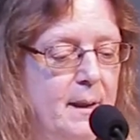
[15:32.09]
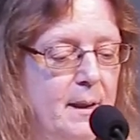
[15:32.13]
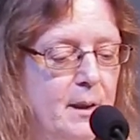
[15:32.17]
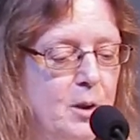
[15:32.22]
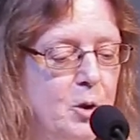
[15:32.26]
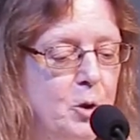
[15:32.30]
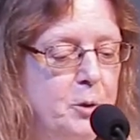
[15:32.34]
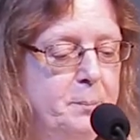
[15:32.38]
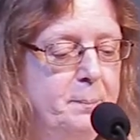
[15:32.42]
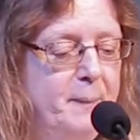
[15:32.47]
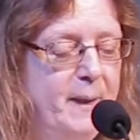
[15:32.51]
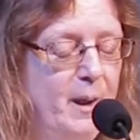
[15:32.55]

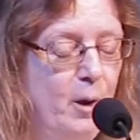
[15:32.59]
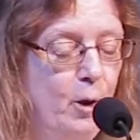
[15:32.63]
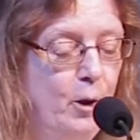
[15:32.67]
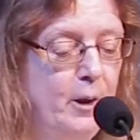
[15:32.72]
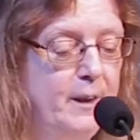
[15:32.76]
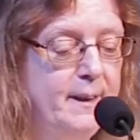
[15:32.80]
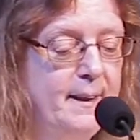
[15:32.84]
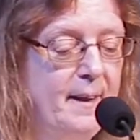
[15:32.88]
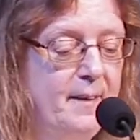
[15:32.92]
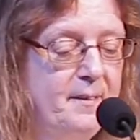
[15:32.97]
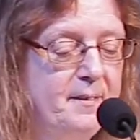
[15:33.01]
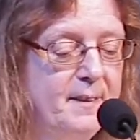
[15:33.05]
could be
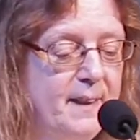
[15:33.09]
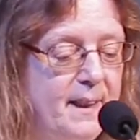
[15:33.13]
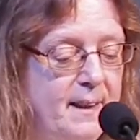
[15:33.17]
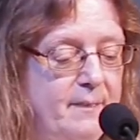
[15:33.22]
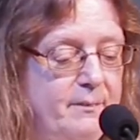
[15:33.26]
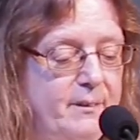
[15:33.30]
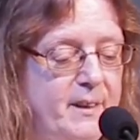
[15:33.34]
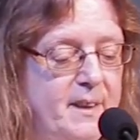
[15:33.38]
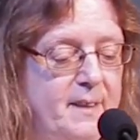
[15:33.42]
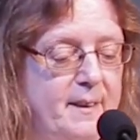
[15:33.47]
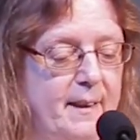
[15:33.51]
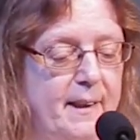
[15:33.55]
heard as
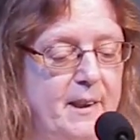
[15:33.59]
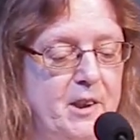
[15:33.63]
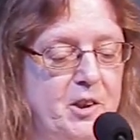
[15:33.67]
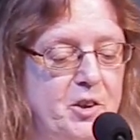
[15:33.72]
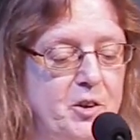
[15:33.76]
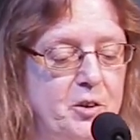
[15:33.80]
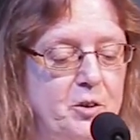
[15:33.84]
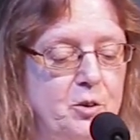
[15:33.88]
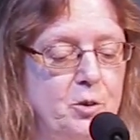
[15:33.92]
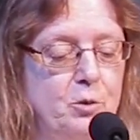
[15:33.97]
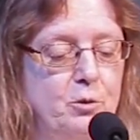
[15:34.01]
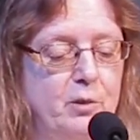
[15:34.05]

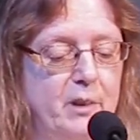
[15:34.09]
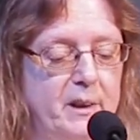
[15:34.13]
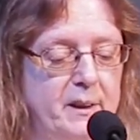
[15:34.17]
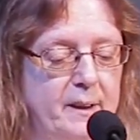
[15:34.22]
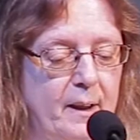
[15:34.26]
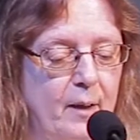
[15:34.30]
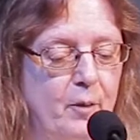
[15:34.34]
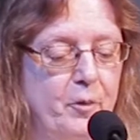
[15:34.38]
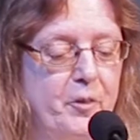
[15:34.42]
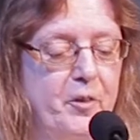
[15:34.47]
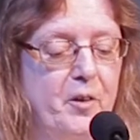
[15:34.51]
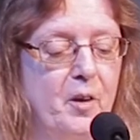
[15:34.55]
invitation to
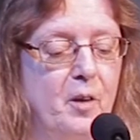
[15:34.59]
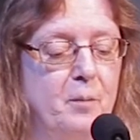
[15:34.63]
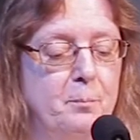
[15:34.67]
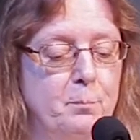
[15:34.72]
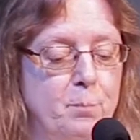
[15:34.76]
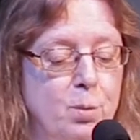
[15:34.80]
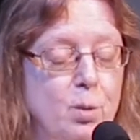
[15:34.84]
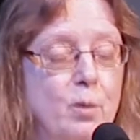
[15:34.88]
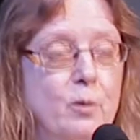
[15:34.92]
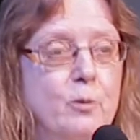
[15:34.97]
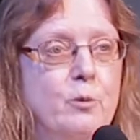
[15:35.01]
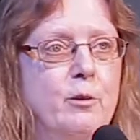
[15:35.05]
renounce on
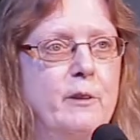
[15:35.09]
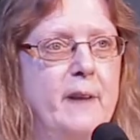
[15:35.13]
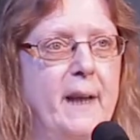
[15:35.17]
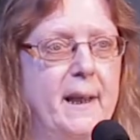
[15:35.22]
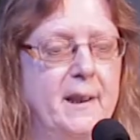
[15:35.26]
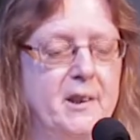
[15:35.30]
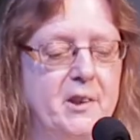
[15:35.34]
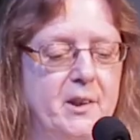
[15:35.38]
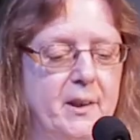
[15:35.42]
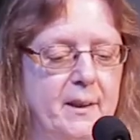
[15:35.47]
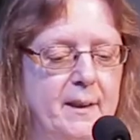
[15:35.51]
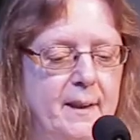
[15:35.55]

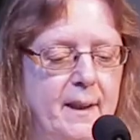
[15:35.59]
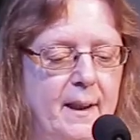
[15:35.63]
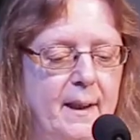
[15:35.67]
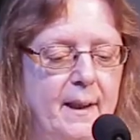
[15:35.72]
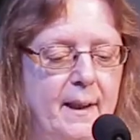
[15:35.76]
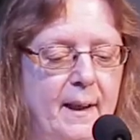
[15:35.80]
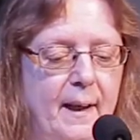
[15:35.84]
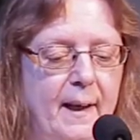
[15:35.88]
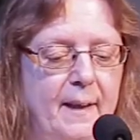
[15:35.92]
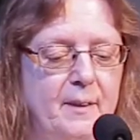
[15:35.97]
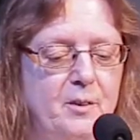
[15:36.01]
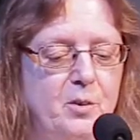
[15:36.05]
procreation
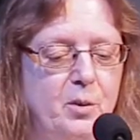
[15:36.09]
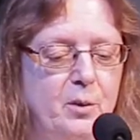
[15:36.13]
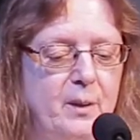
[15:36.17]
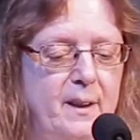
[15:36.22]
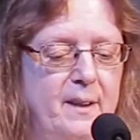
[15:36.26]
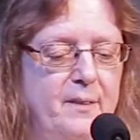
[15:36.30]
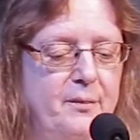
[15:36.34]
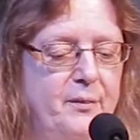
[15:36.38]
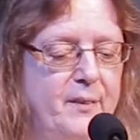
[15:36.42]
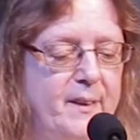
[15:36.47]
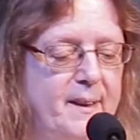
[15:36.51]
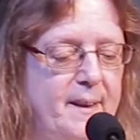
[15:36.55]
and to
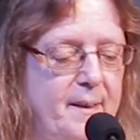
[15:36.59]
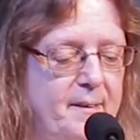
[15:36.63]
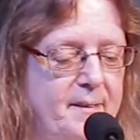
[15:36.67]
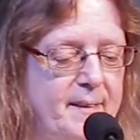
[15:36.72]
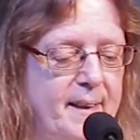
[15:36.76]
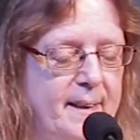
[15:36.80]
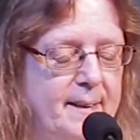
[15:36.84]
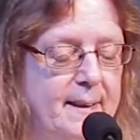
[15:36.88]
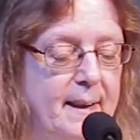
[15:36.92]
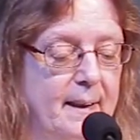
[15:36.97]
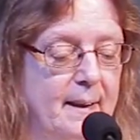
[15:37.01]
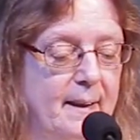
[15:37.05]
live an
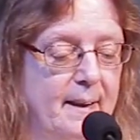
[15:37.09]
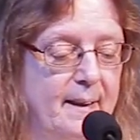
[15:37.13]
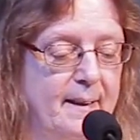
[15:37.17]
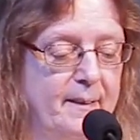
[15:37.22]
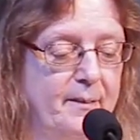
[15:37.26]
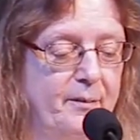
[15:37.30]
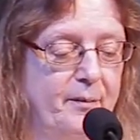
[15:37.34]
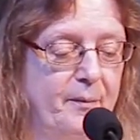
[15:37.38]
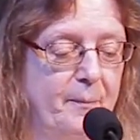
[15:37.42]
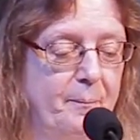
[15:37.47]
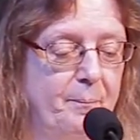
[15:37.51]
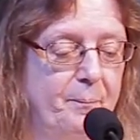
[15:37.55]
ascetic
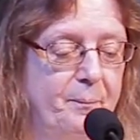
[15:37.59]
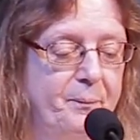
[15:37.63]
life,